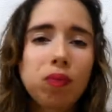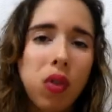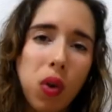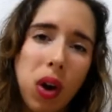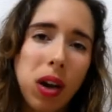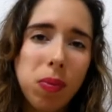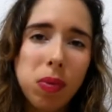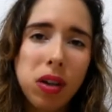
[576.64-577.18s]

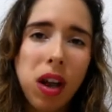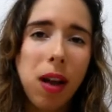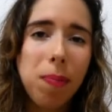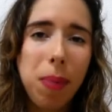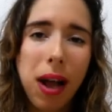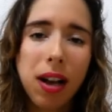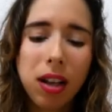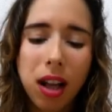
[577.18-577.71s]
crepes
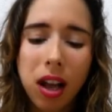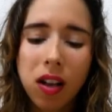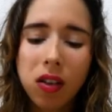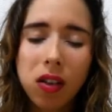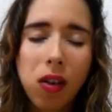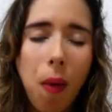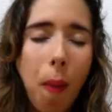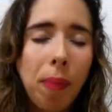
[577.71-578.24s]
and
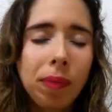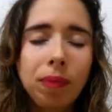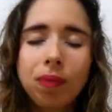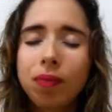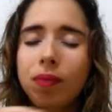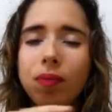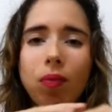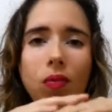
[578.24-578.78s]
pancakes,
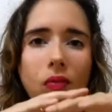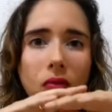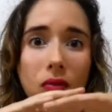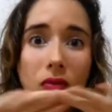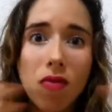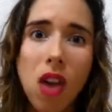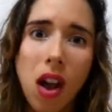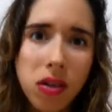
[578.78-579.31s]

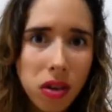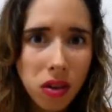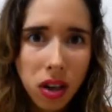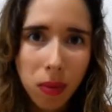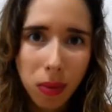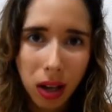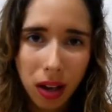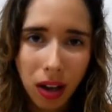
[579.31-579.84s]
not the
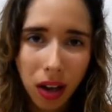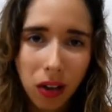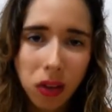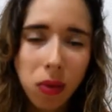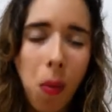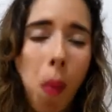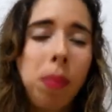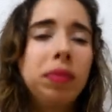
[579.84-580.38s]
same thing, guys.